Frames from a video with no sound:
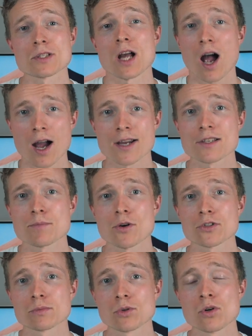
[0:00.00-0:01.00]
as high as
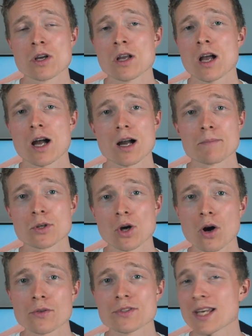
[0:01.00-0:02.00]
possible
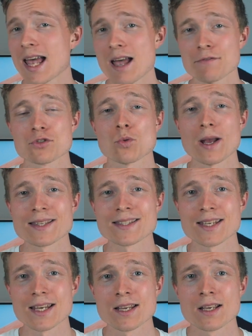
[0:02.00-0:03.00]
beyond
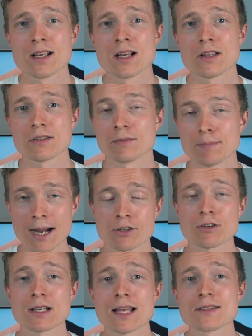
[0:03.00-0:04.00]
f20.
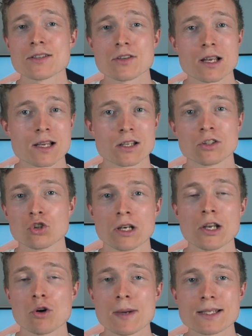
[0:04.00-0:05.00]
Macro lenses are a
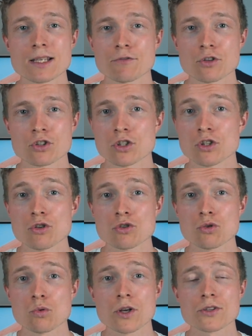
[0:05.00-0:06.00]
little bit different to
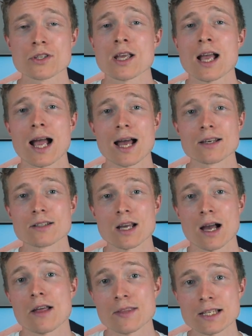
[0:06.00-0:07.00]
usual ones, and
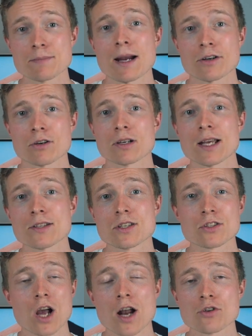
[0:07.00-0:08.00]
this macro lens
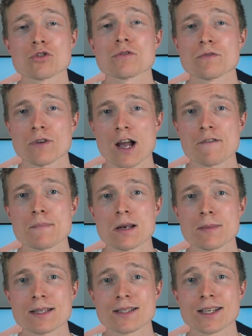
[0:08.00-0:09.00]
is
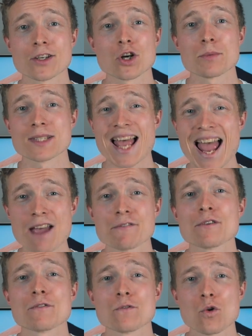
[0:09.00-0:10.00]
105mm, can go up to
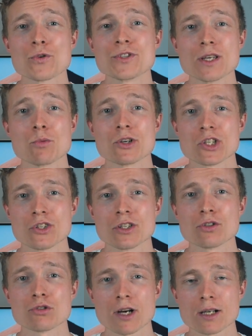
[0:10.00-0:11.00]
f40, which is
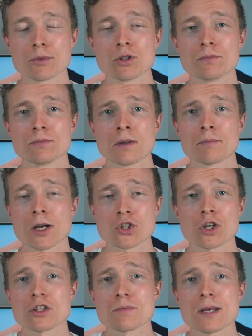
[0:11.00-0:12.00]
incredible. My
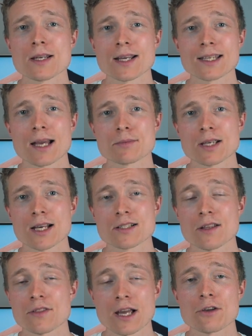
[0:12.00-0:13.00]
shutter speed, I kept it as
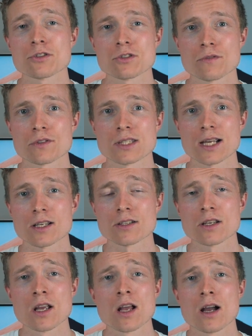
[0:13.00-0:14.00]
a thousandth of a second